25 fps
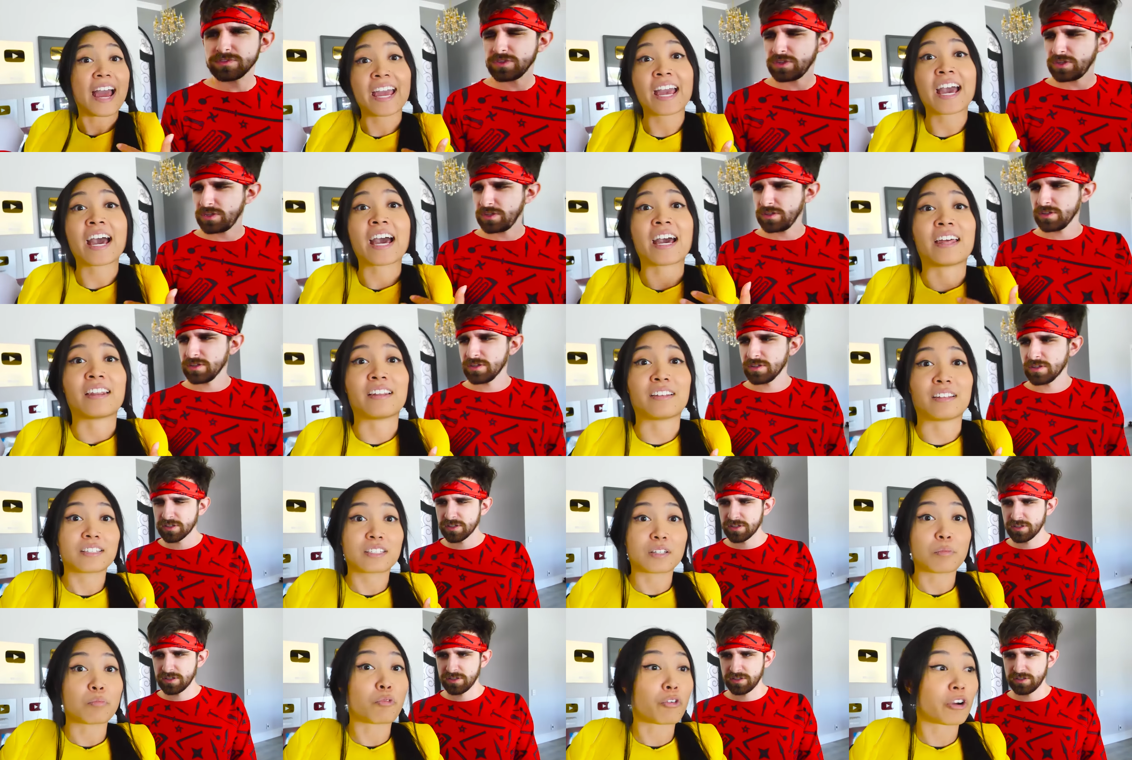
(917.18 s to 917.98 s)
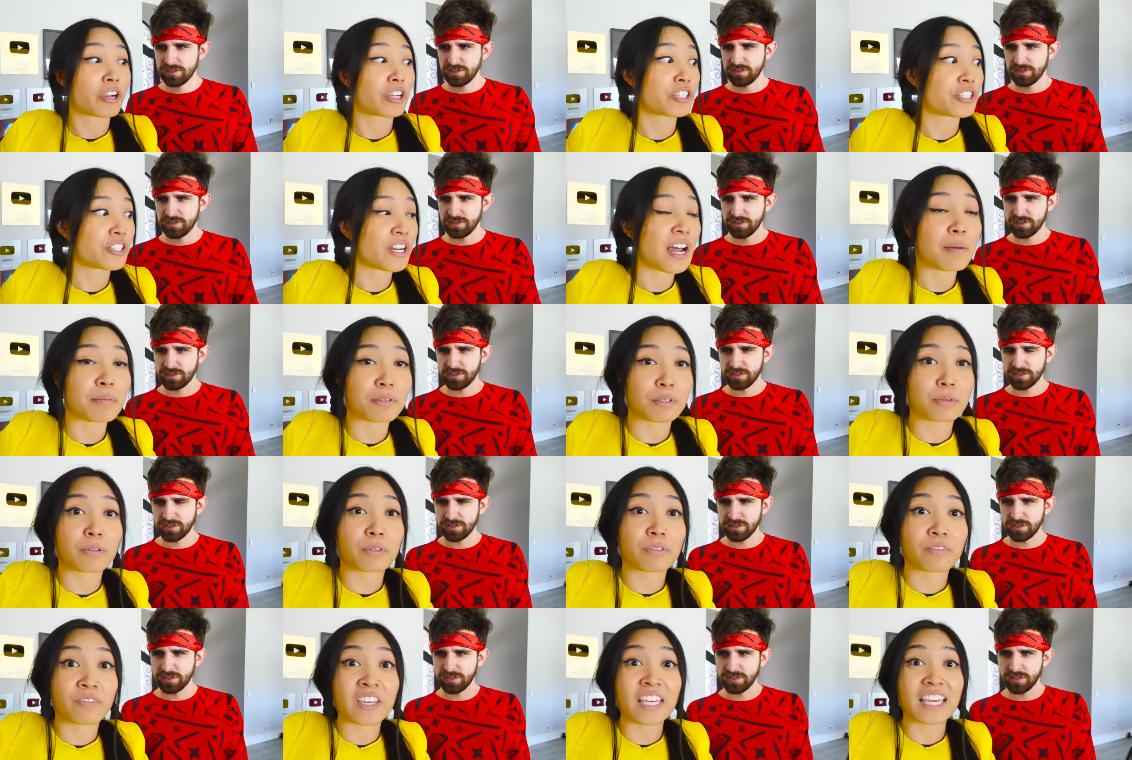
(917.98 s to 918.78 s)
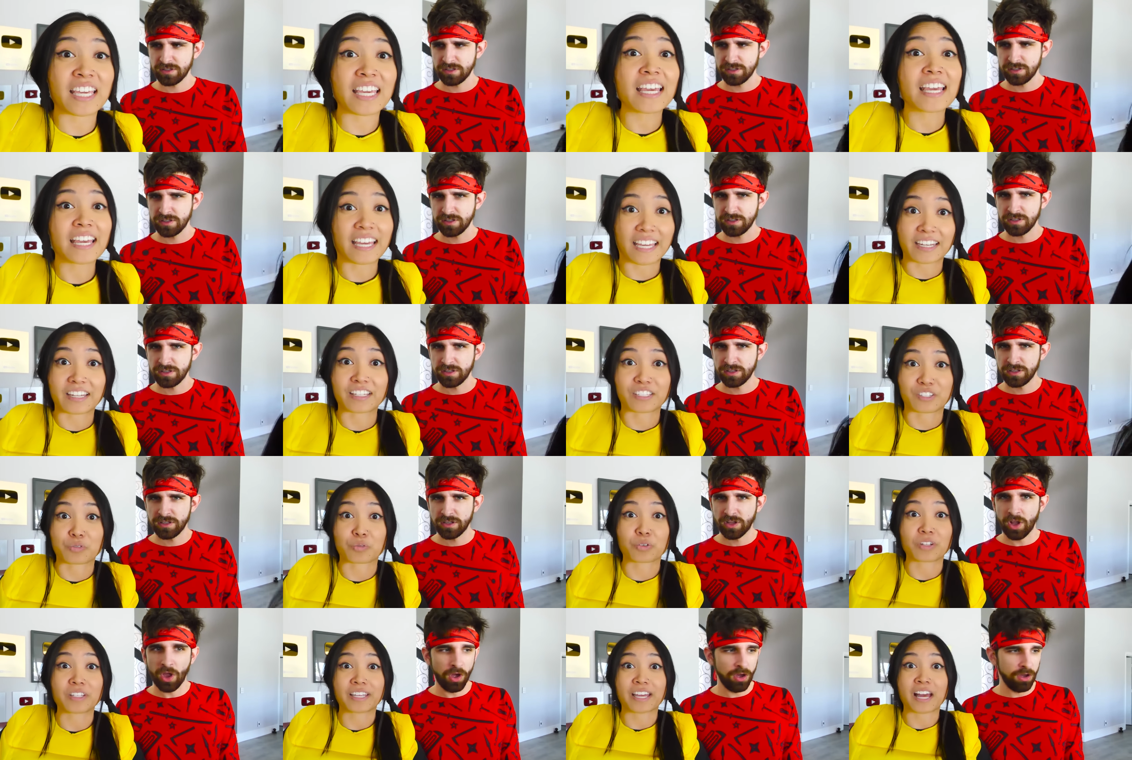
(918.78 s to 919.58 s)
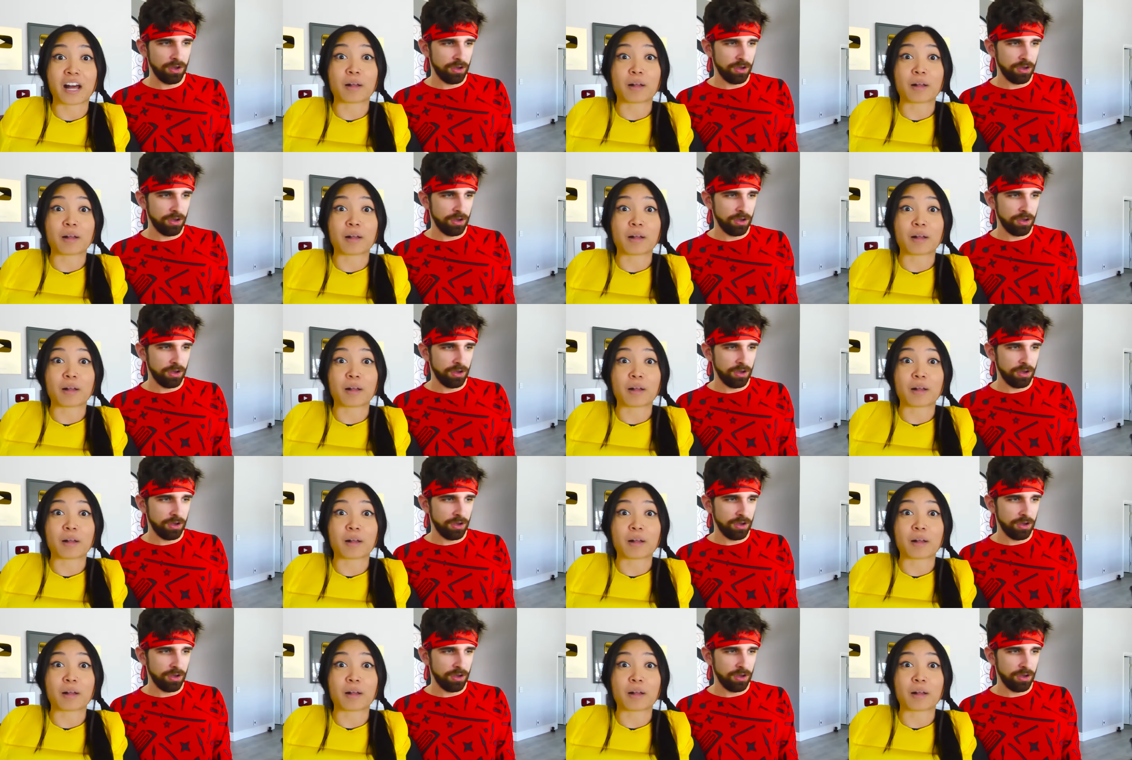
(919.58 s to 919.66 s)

Speaker 1: I had some workshops with Vy, and it's really